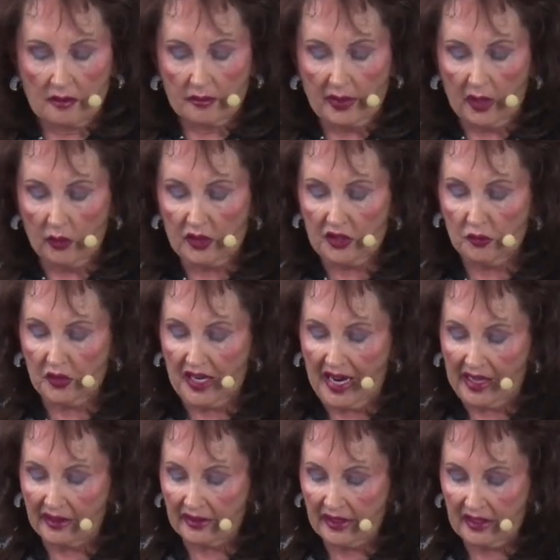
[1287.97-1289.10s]
by which
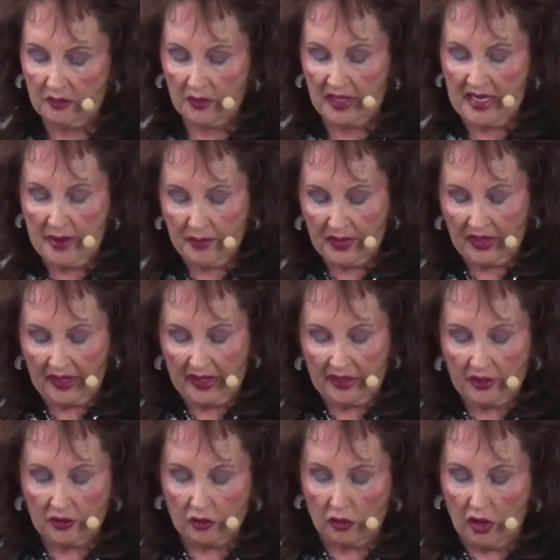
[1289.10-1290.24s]
reality is
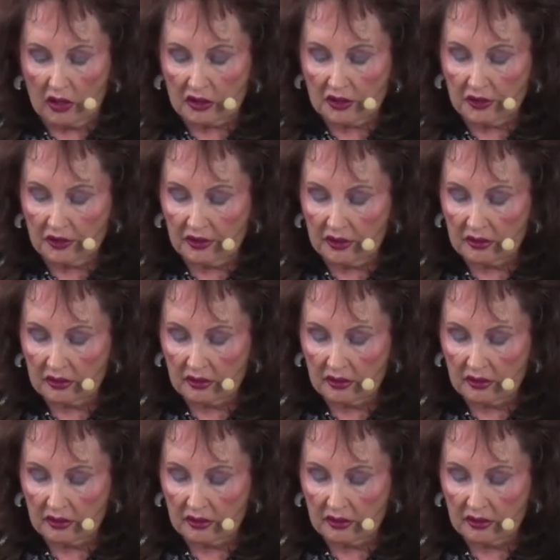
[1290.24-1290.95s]
manipulated or altered,